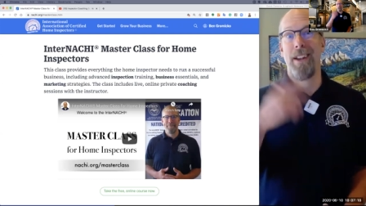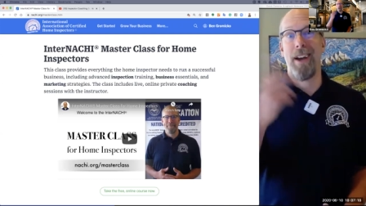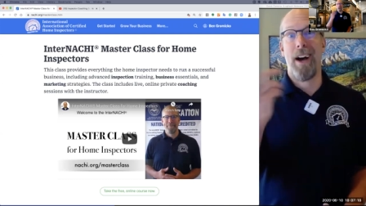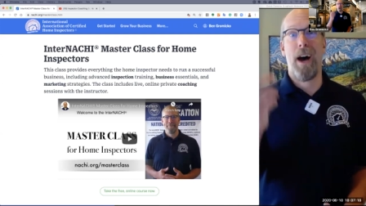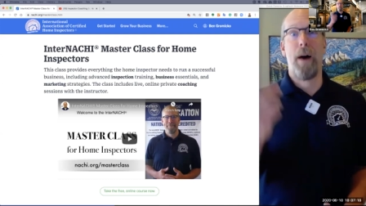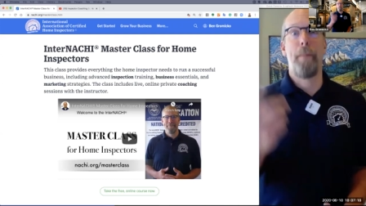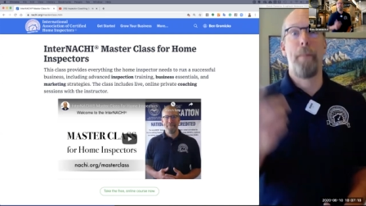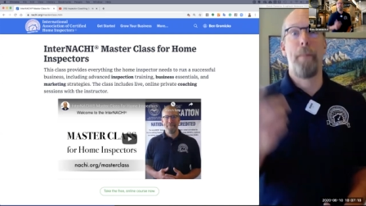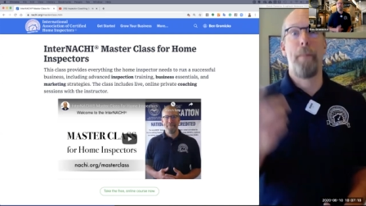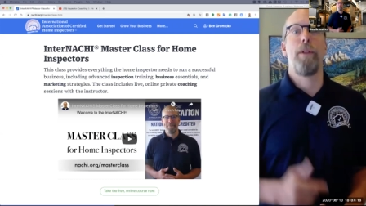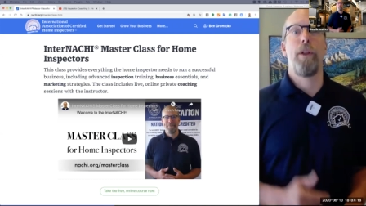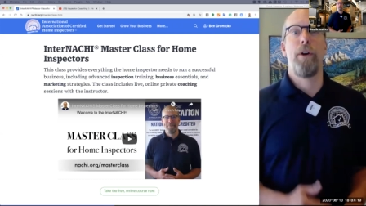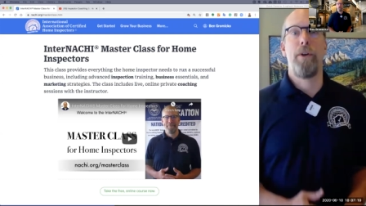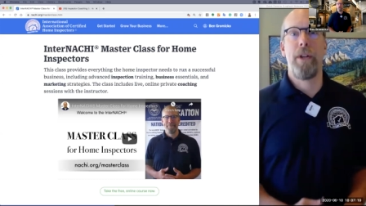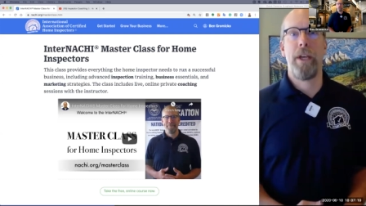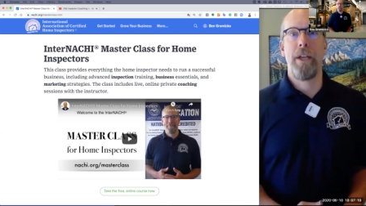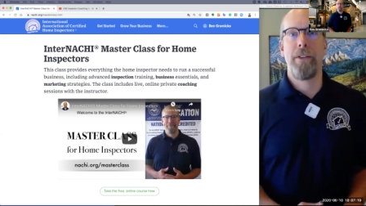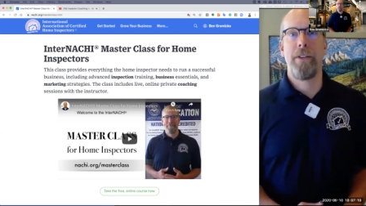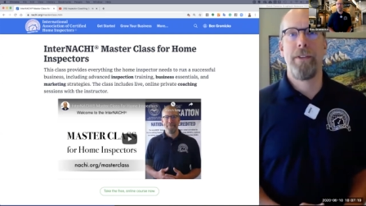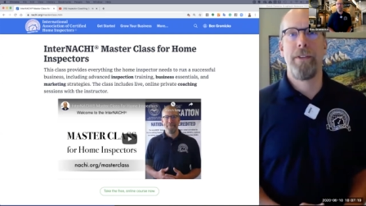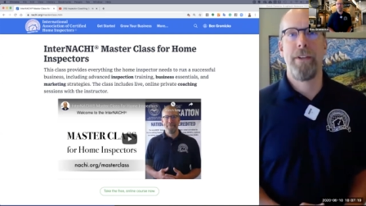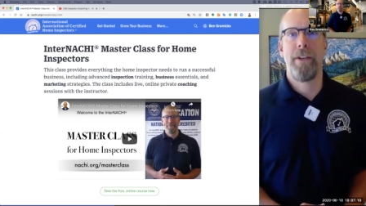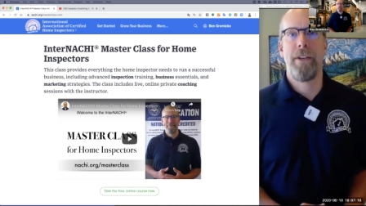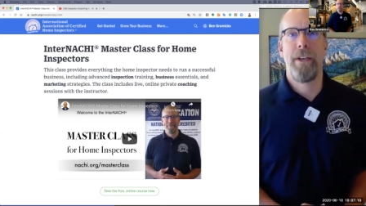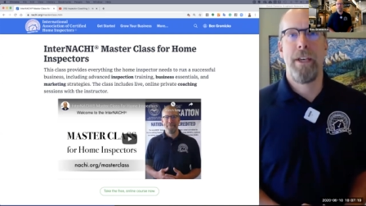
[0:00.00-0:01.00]
upload it
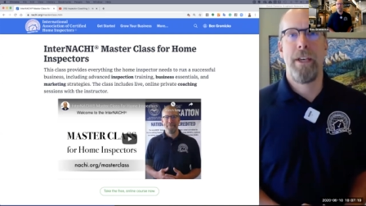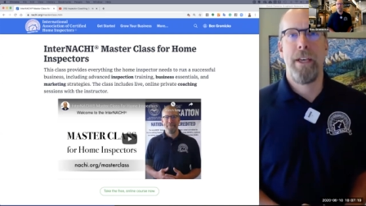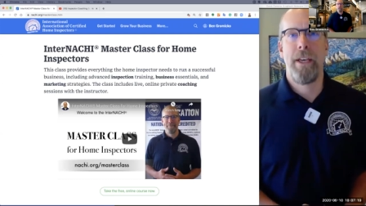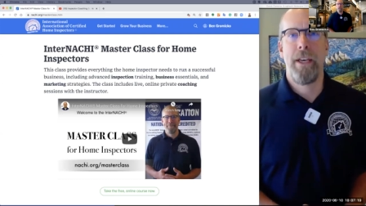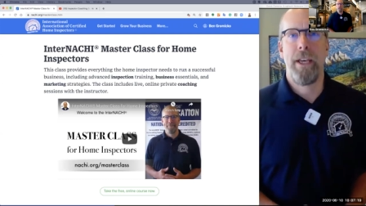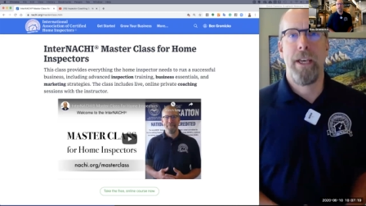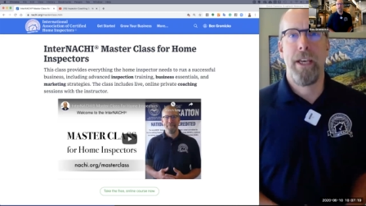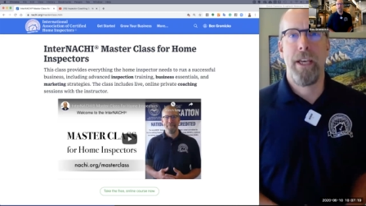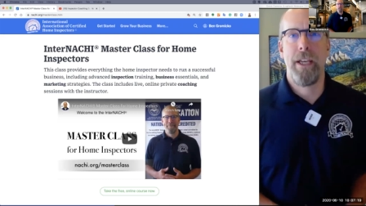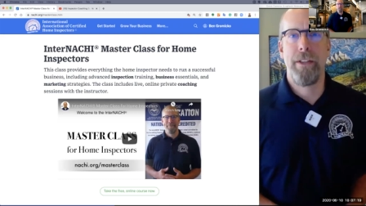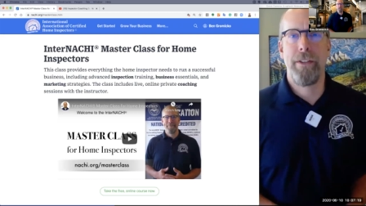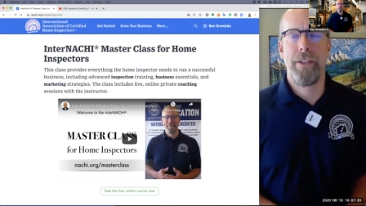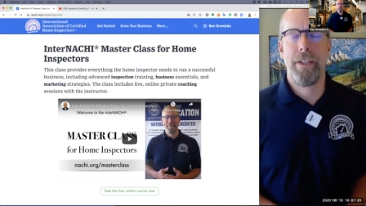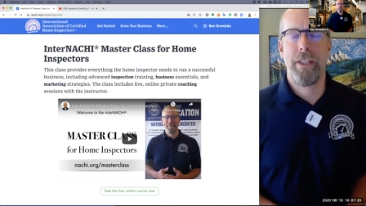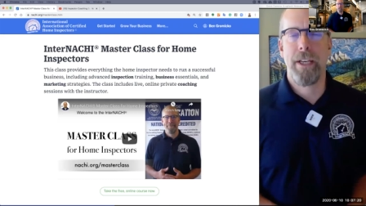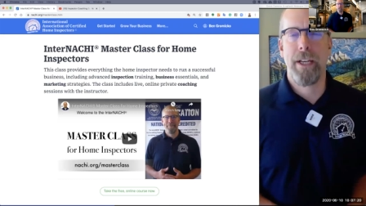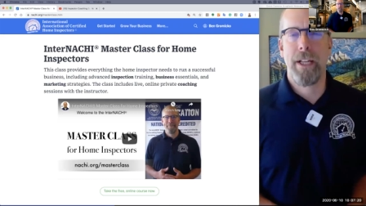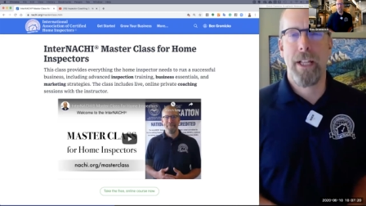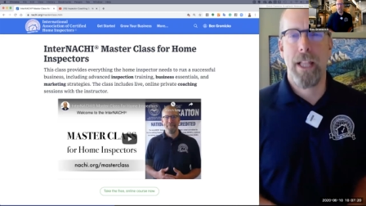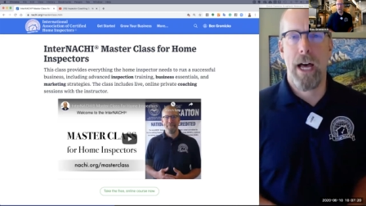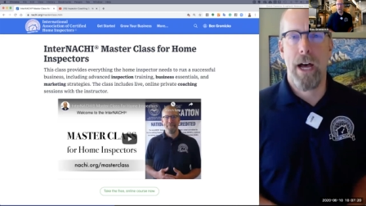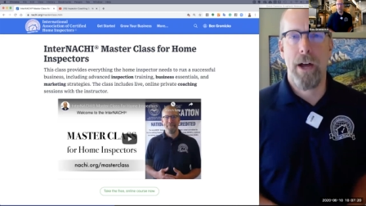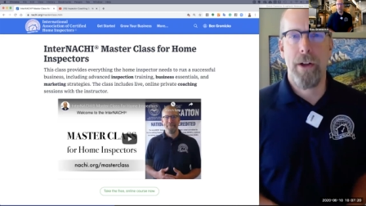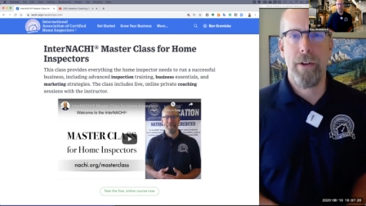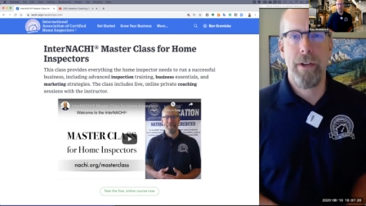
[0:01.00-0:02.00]
into the
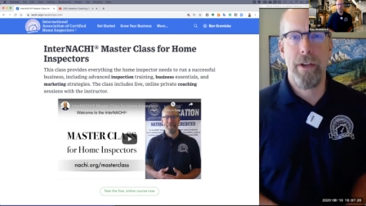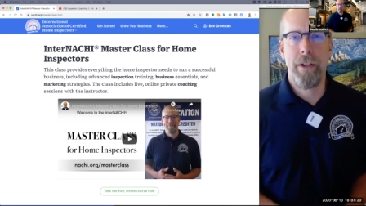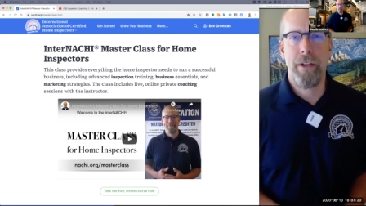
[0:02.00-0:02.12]
cloud,